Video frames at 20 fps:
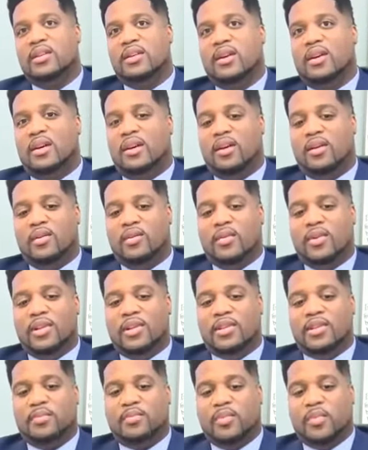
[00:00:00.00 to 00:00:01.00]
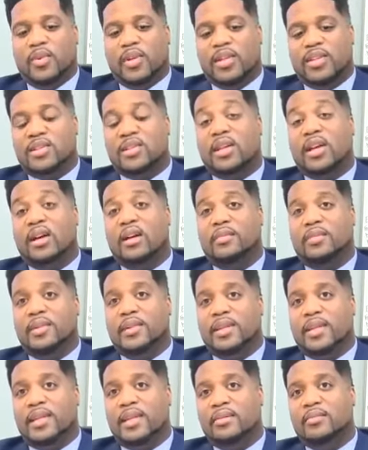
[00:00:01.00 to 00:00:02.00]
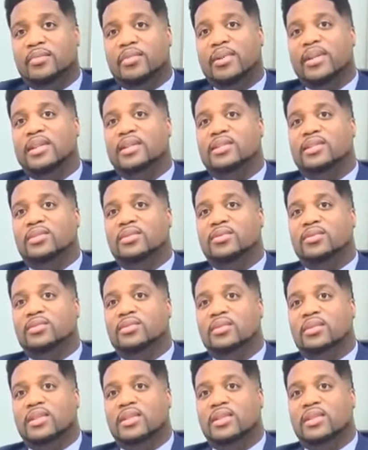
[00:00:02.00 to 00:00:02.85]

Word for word: uh, what his what his company can bring to